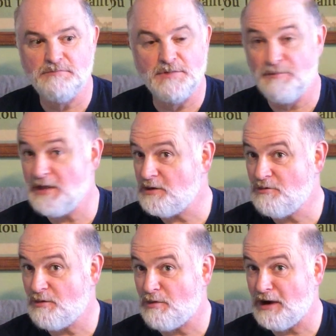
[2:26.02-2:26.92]
the men
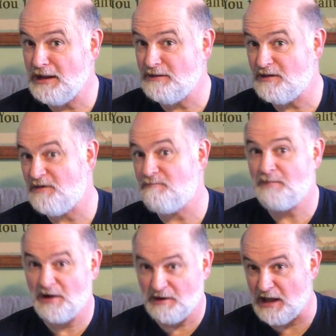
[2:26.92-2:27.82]
who were bringing their
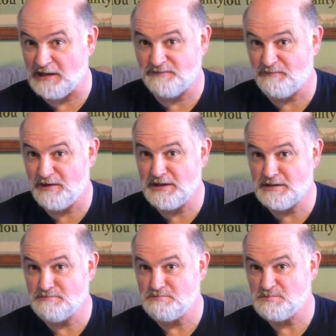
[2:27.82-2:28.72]
paralyzed
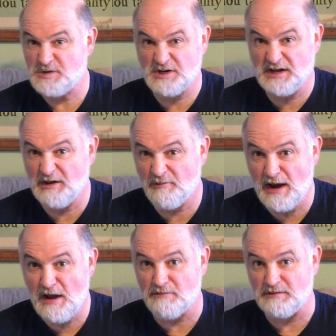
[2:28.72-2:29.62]
friend couldn't get
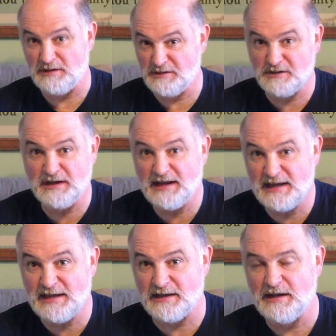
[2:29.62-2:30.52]
around and couldn't get
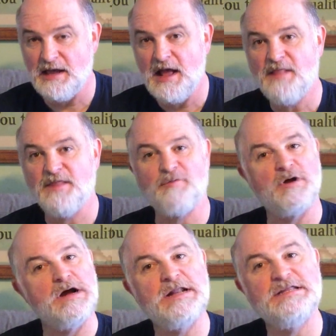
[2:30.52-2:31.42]
in. They
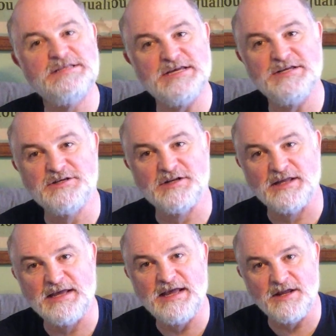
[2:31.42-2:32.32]
were
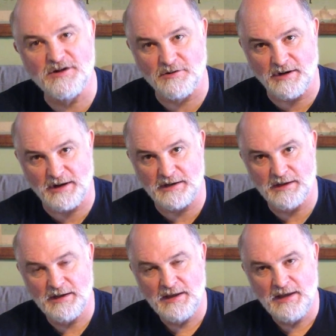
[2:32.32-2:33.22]
unintentionally hindering.
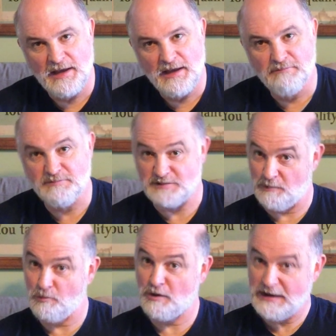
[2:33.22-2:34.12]

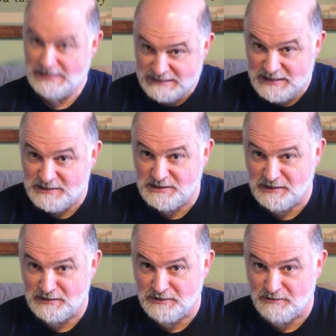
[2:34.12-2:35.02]
Some were
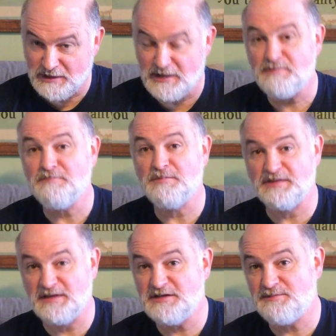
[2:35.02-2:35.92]
intentionally doing it,
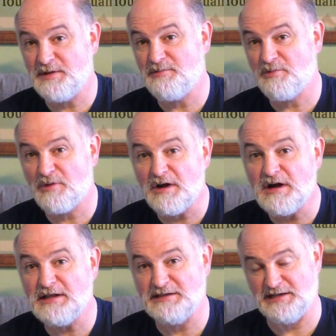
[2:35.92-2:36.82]
but these people were
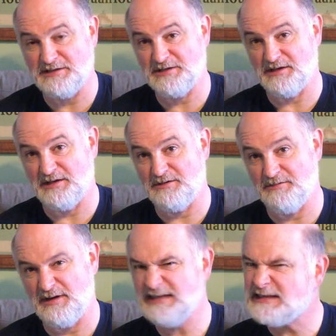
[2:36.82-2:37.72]
unintentionally
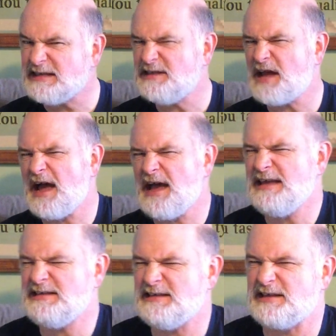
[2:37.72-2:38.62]
doing it. I
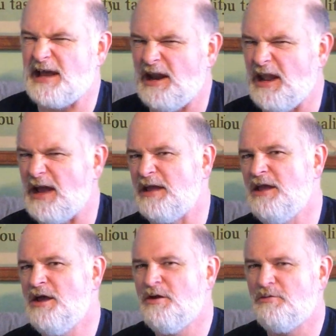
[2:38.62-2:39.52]
guess it's kind of like,
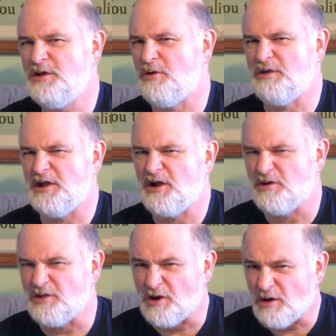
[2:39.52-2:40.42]
when you go
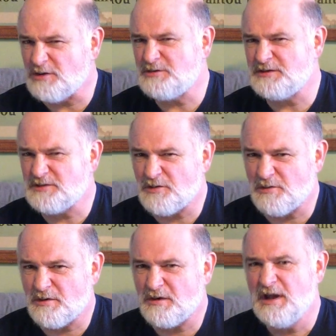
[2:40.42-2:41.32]
to the grocery
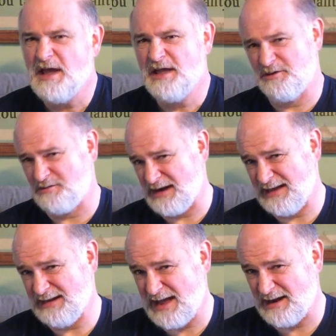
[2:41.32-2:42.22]
store and you're trying to
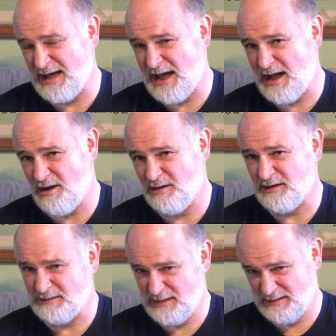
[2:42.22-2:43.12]
get down an aisle
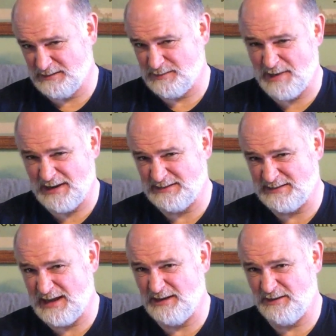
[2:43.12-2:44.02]
and somebody is
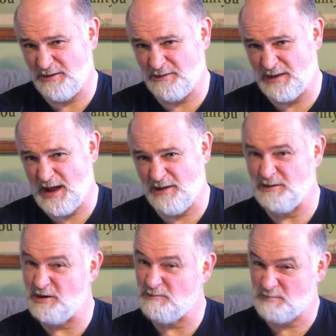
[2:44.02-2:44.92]
standing there on the aisle
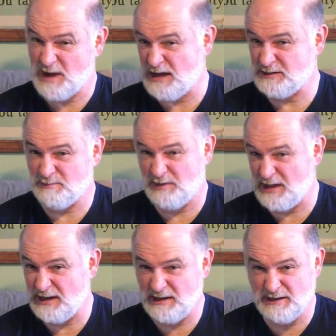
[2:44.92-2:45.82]
and they're
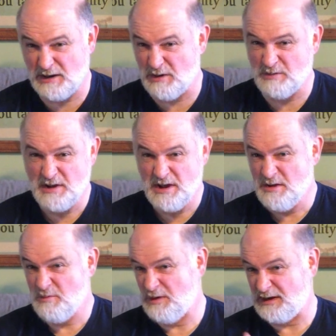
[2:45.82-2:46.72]
contemplating,
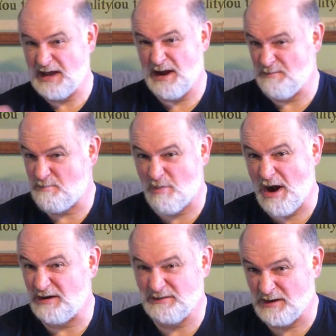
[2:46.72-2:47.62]
what kind of
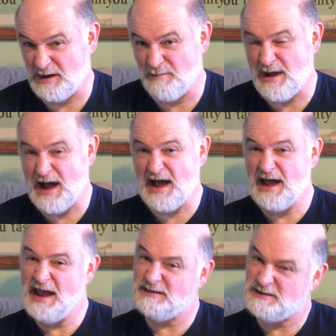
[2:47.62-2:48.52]
product they're going to
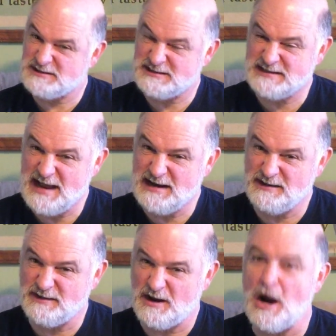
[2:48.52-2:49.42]
buy, and they're just
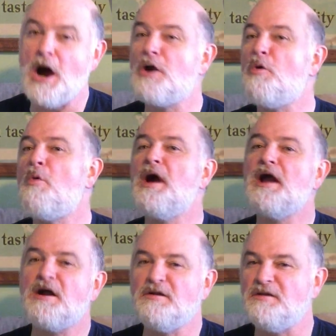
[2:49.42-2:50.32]
standing there
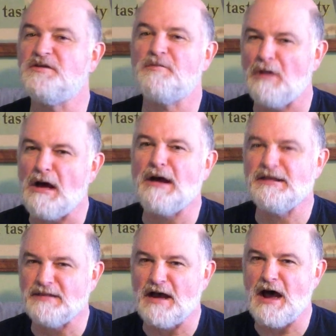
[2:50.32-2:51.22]
unaware that they're
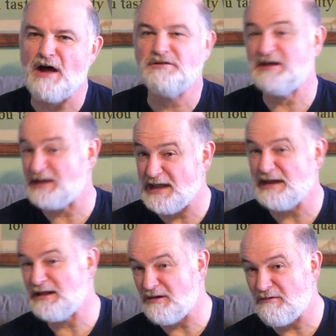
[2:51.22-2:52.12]
blocking the aisle and you
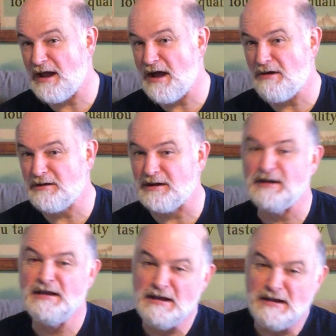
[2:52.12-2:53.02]
can't get around. And,
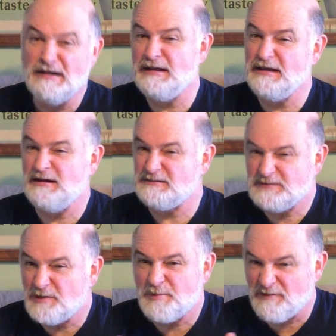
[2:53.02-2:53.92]
it's
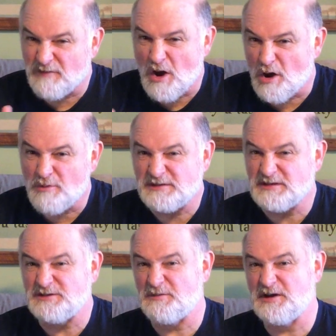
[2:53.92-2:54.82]
a little bit of an awkward
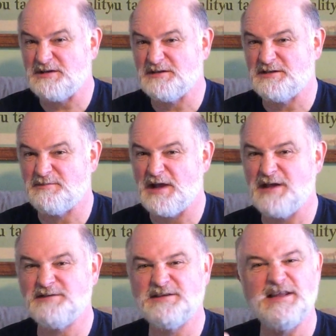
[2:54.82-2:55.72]
situation
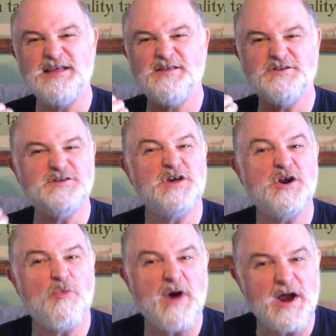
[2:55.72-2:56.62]
sometimes, and they're just
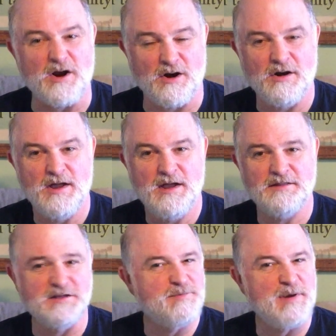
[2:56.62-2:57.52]
unaware.
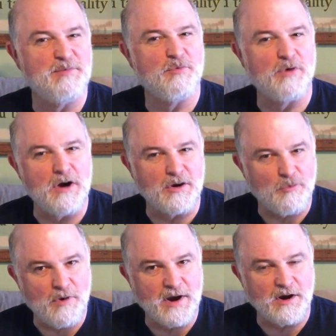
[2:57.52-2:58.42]
These people were
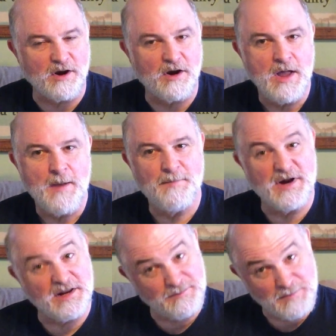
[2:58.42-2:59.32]
unaware,
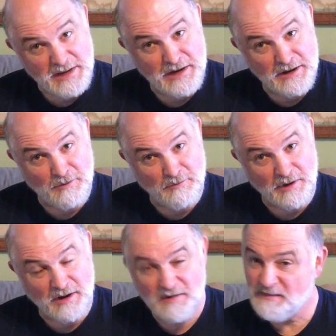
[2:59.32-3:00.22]
but in being
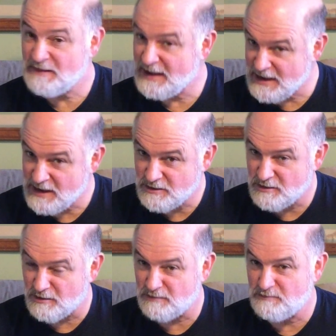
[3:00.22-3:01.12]
unaware, they
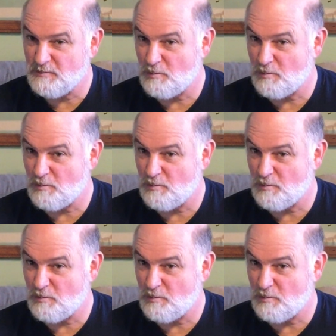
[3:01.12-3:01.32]
hindered